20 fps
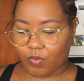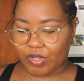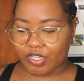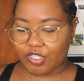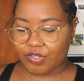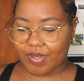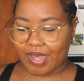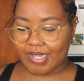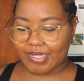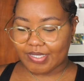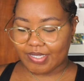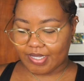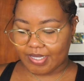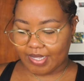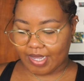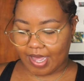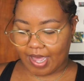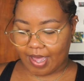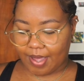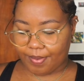once you enter the
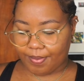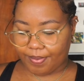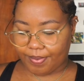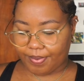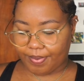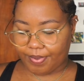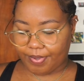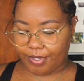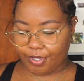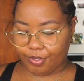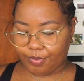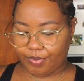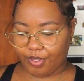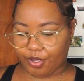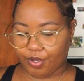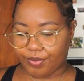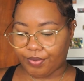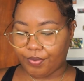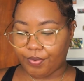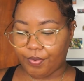app, you'll be
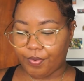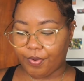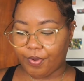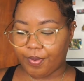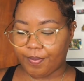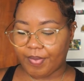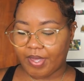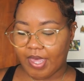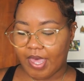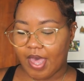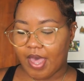on home.